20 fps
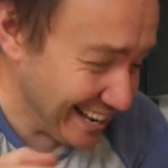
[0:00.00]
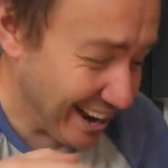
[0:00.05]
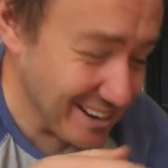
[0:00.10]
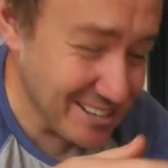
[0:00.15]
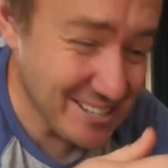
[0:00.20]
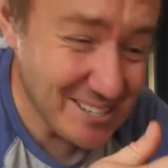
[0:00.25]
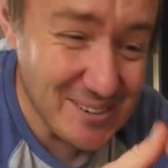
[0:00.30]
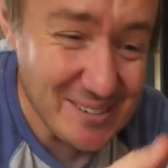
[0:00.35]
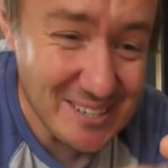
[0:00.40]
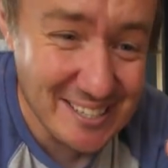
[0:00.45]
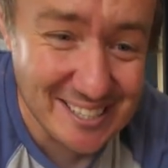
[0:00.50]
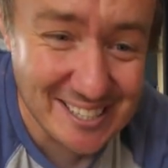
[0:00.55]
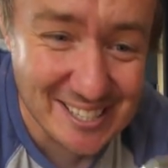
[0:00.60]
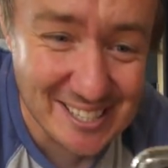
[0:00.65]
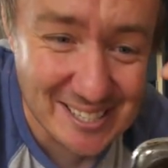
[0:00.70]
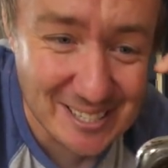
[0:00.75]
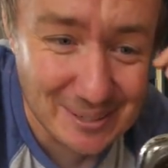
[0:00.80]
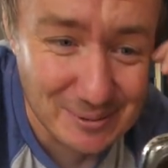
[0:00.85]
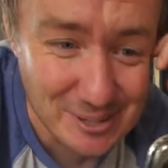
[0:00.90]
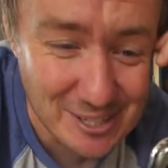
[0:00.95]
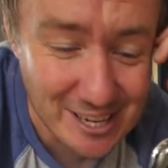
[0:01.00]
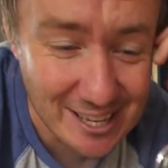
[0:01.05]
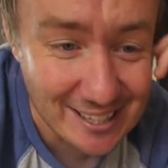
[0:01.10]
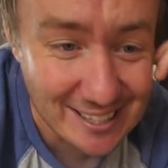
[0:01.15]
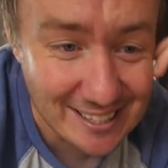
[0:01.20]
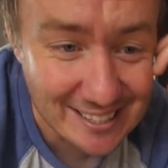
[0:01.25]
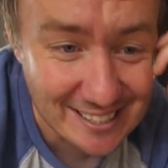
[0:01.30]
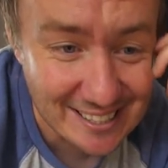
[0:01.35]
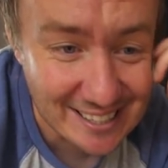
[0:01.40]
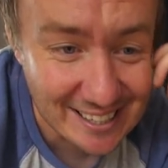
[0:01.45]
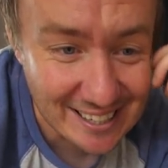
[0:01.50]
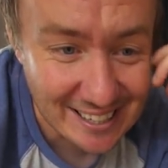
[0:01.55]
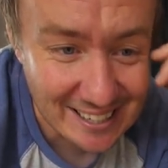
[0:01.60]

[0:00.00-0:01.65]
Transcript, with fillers: I do need to just double check this.